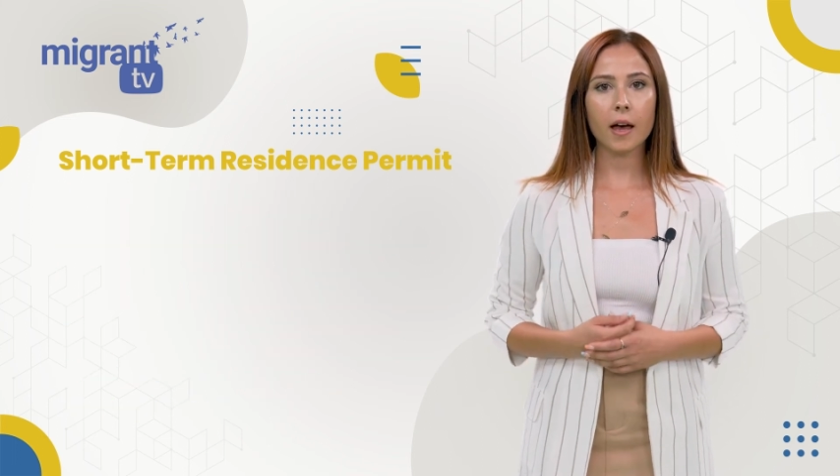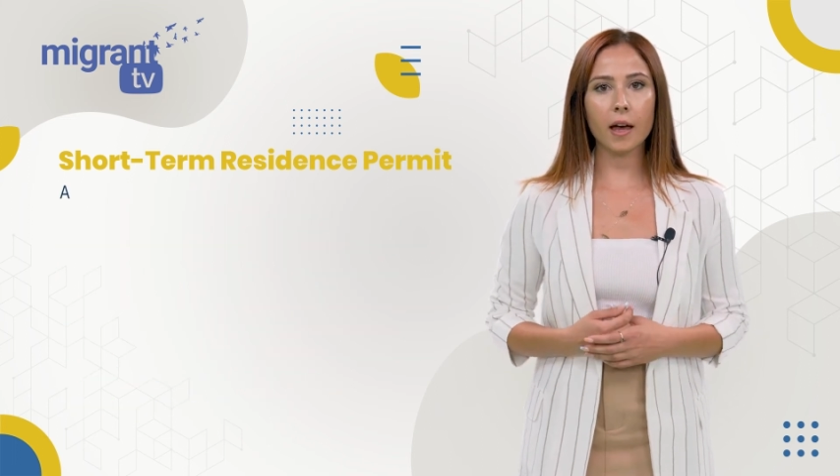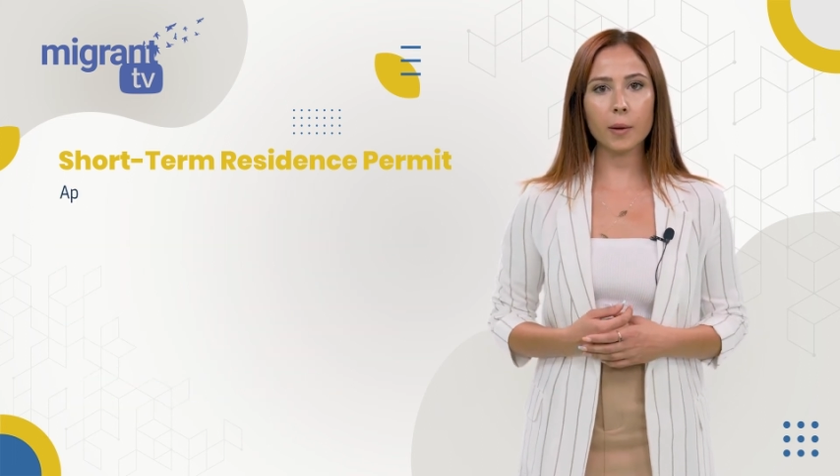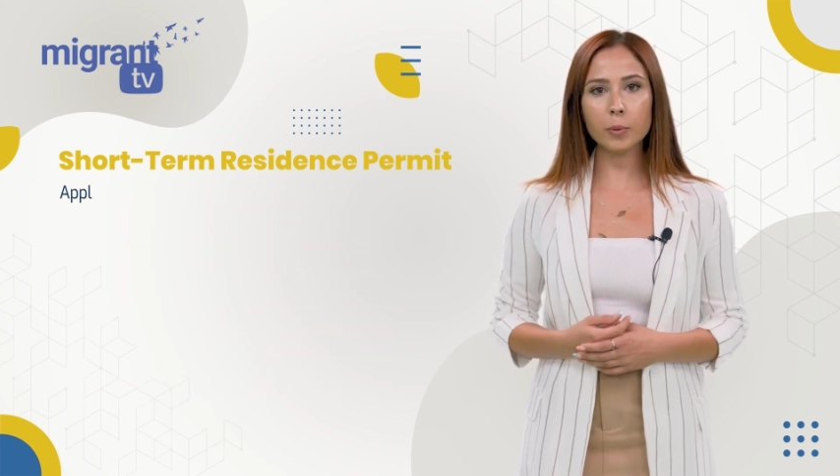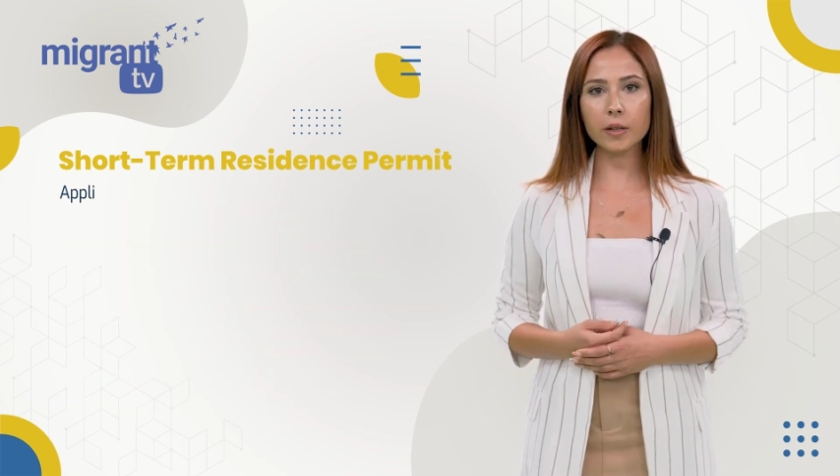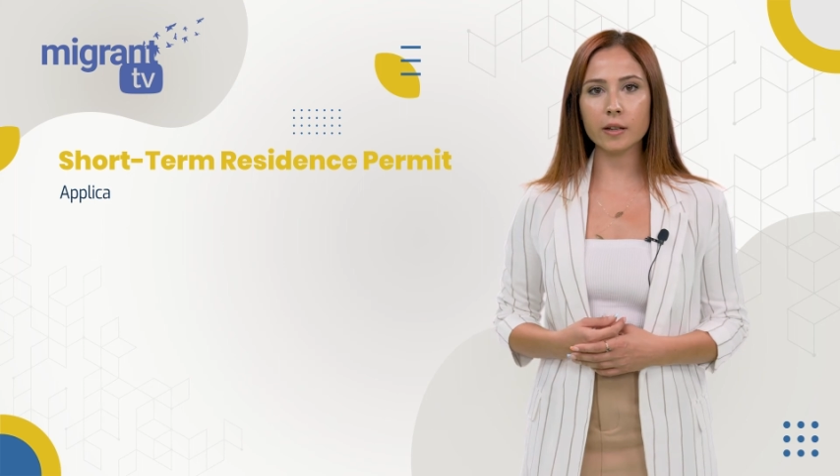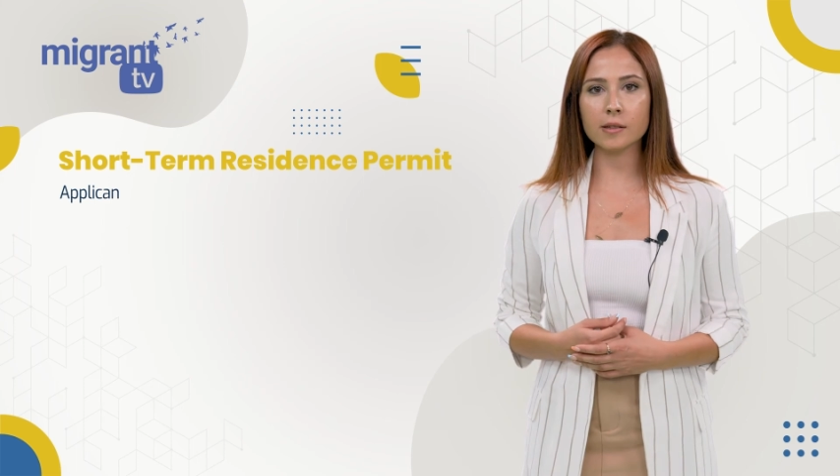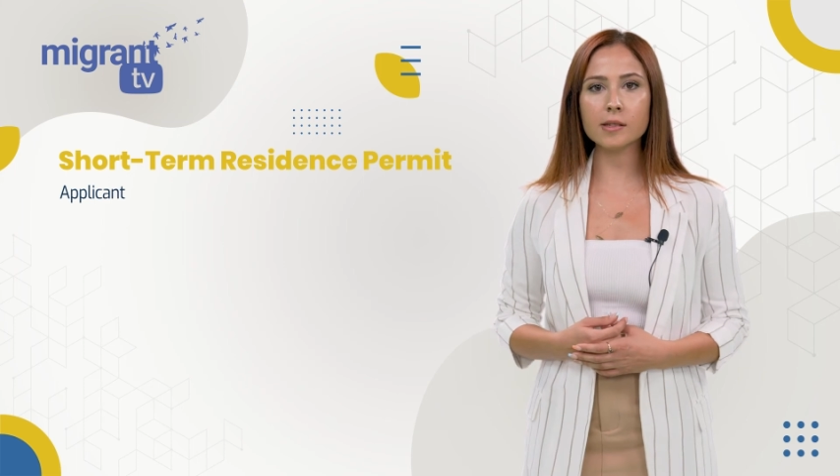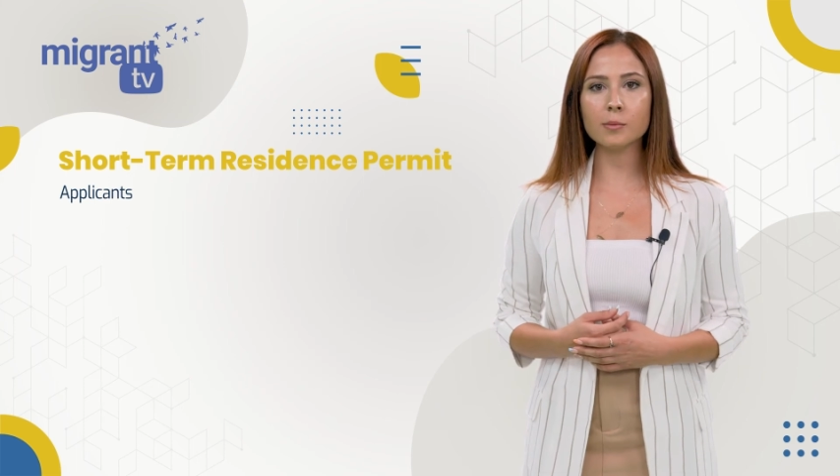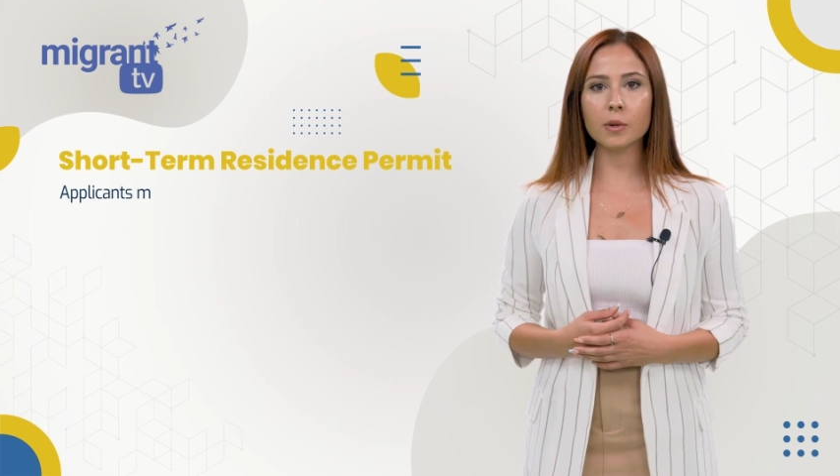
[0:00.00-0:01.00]

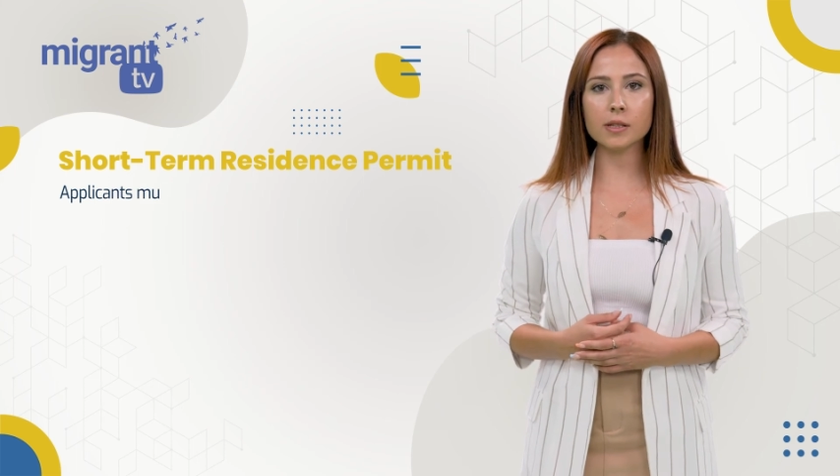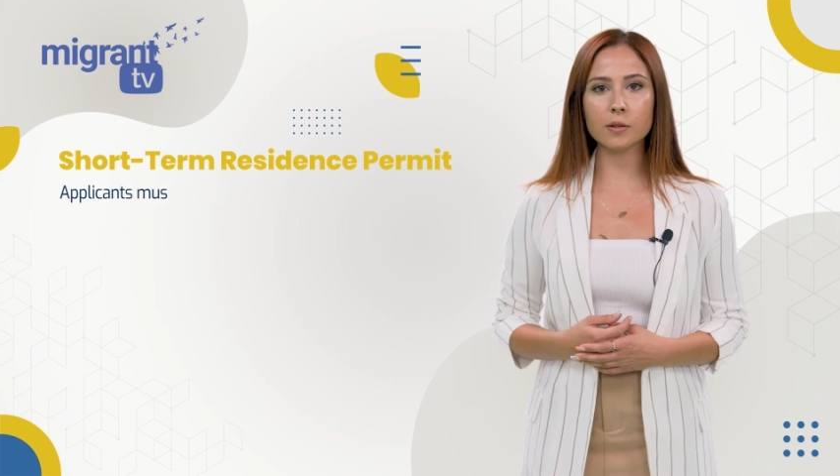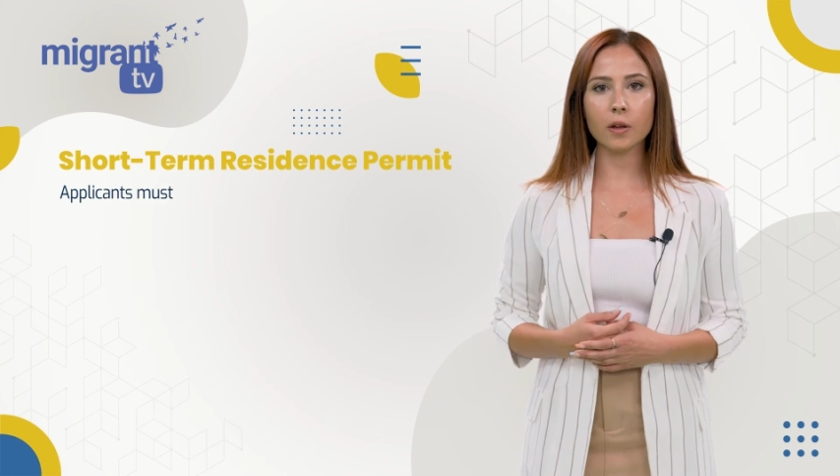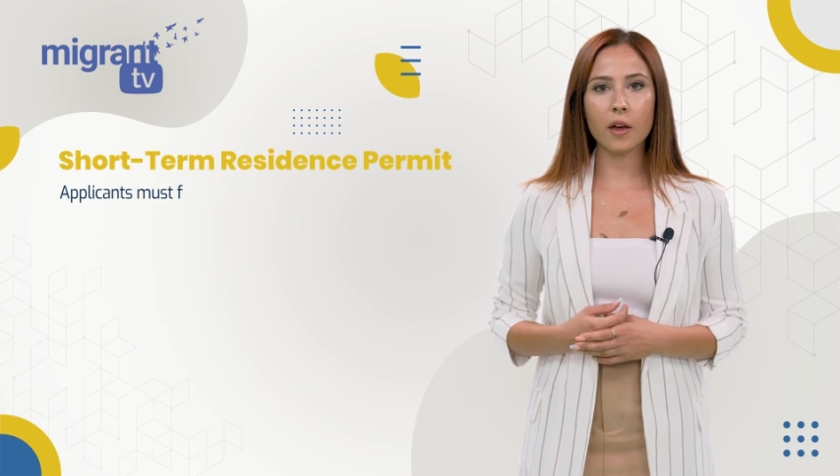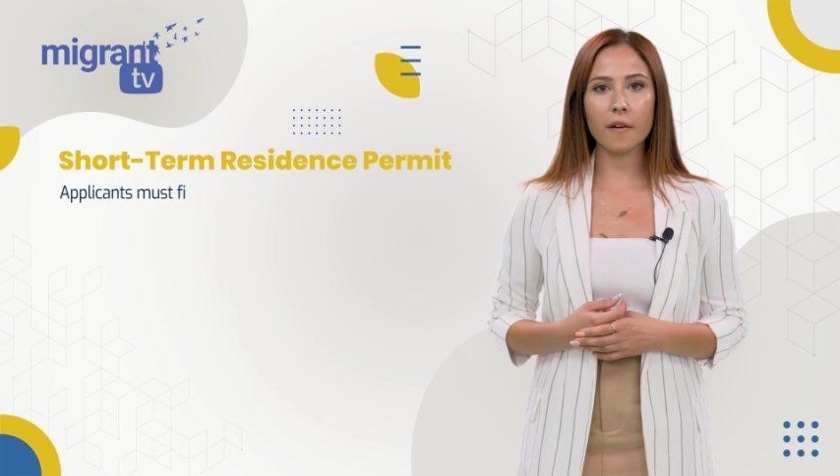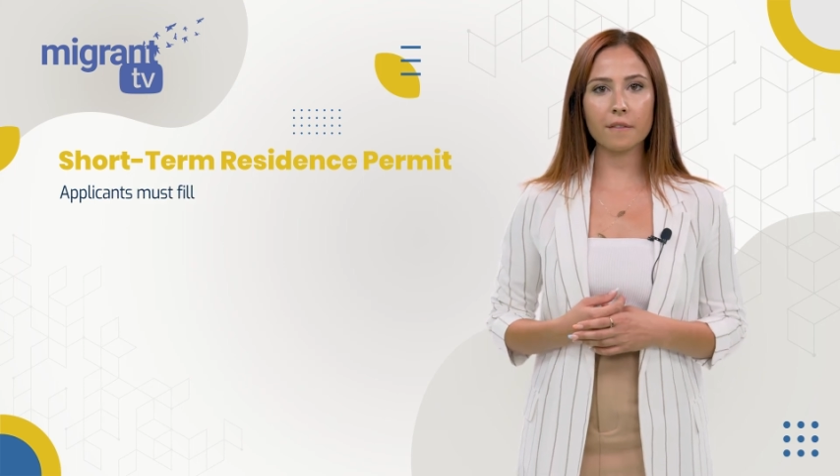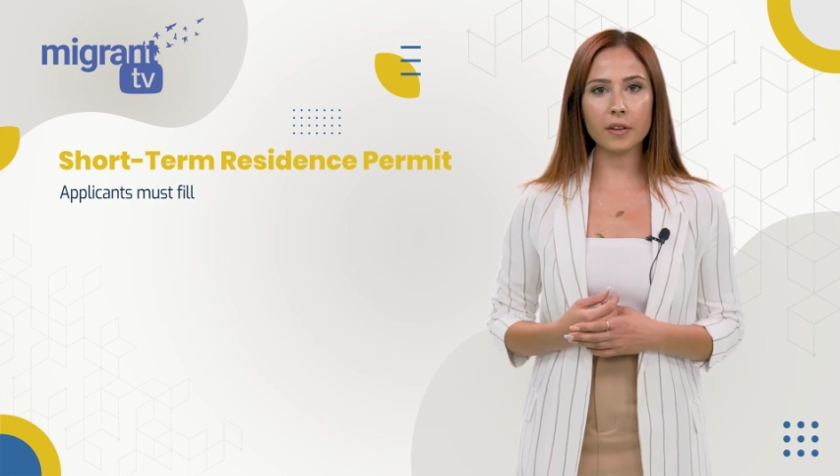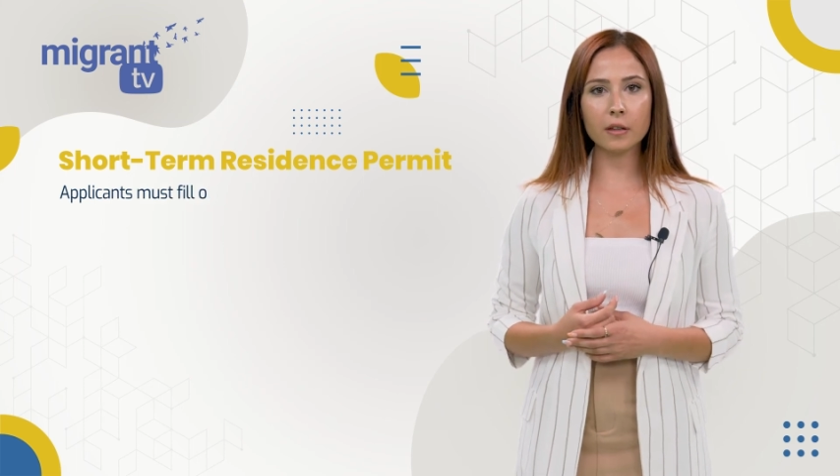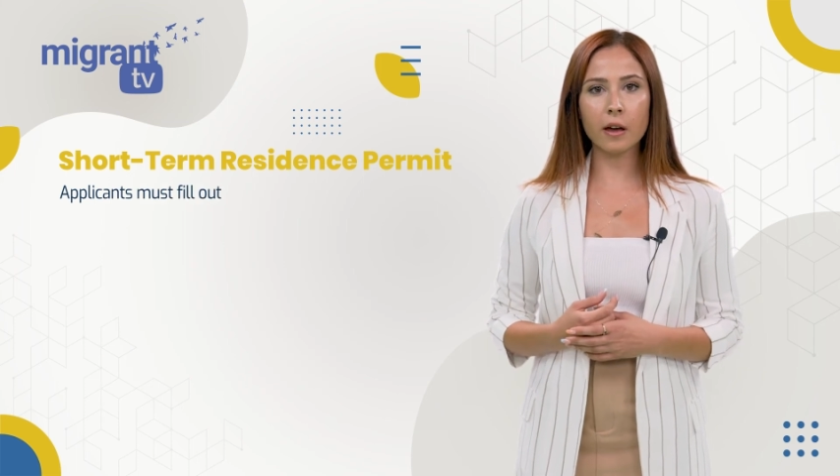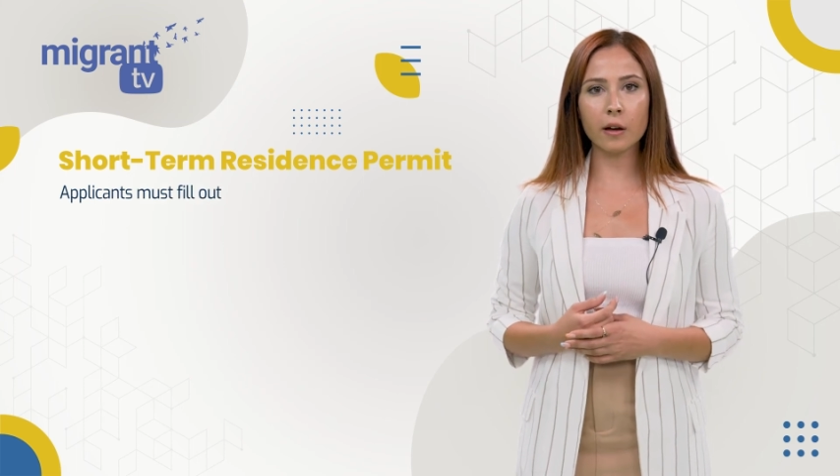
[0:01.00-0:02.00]
Applicants must
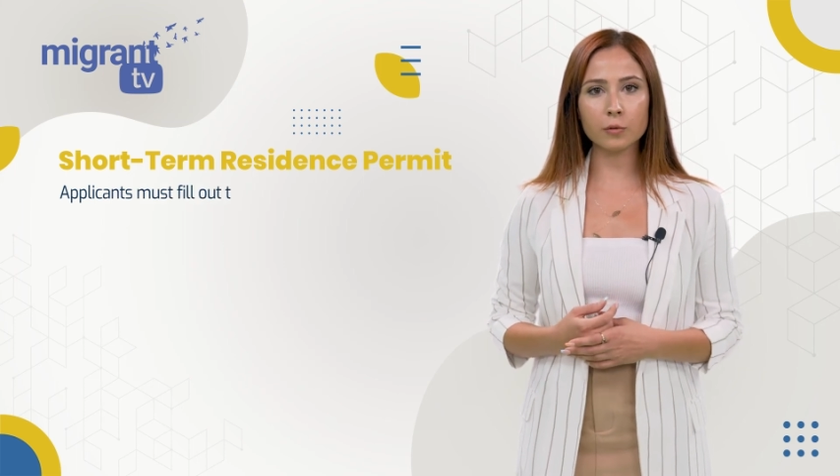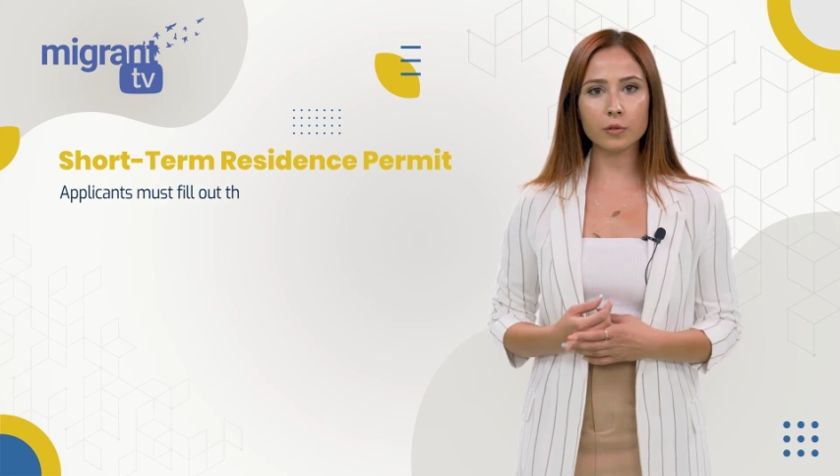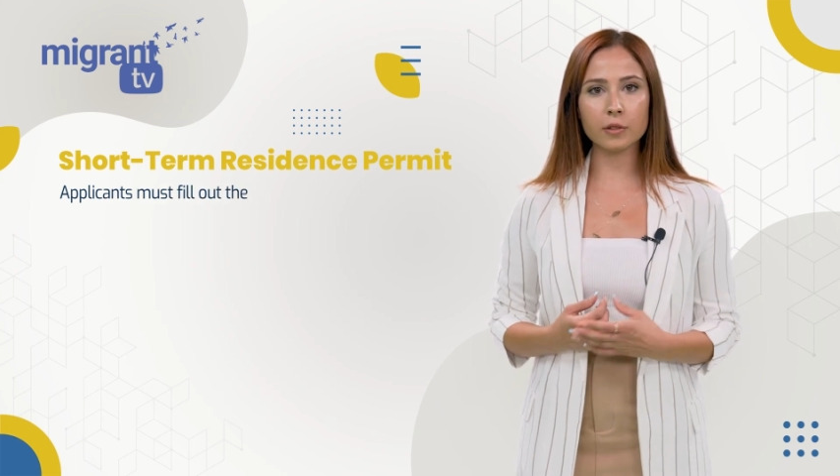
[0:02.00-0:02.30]
fill out